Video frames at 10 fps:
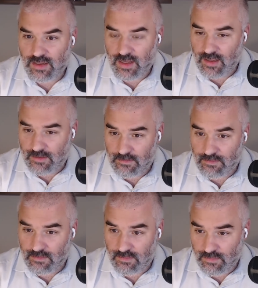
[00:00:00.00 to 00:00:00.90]

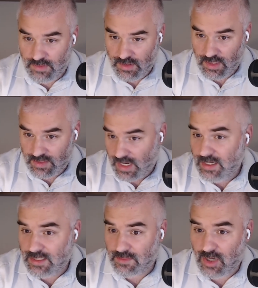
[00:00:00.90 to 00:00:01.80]
the
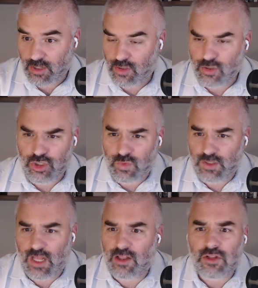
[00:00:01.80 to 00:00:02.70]
Zionism article, you will
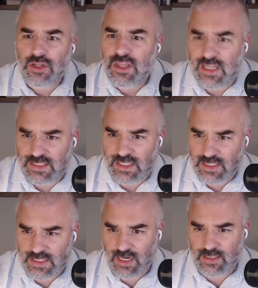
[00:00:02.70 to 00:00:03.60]
not learn this in the
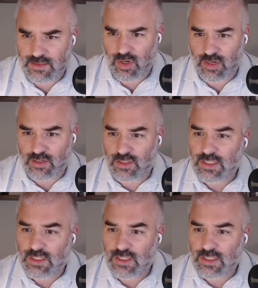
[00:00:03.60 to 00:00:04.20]
Zionism article.